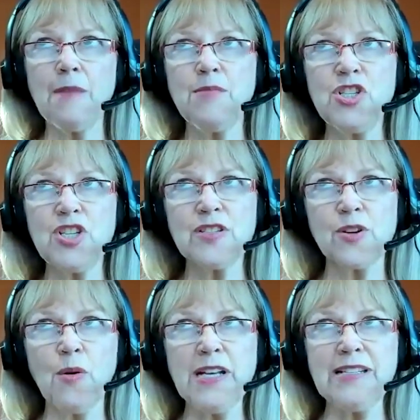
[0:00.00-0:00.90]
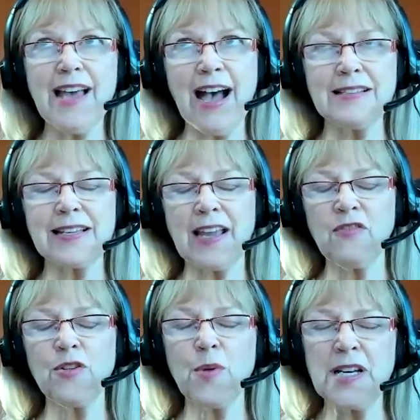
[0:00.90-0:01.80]
I'm just going to ask
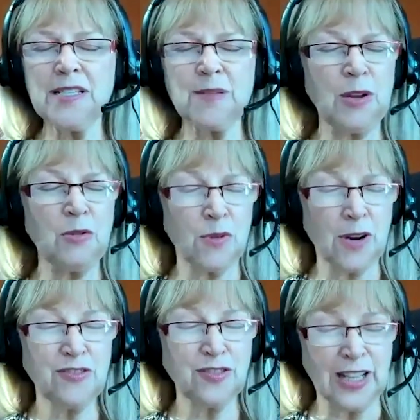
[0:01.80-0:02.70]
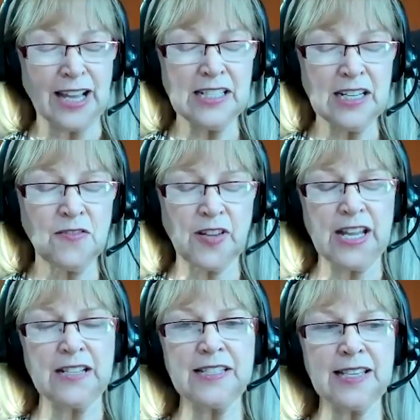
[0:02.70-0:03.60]
everyone to be reflective
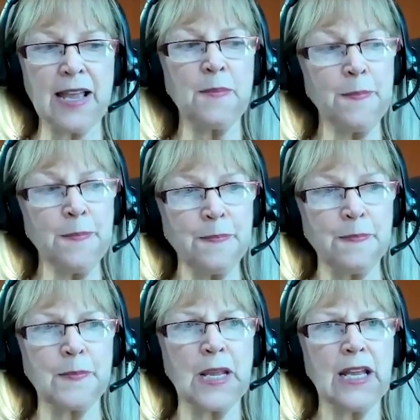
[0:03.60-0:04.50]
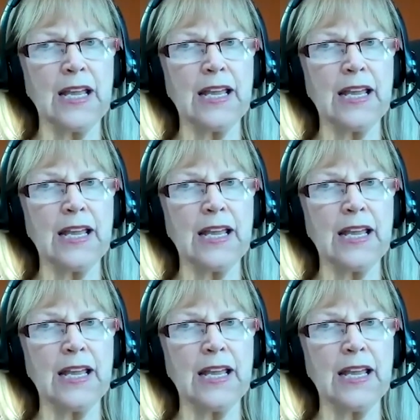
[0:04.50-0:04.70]
and say, hmm,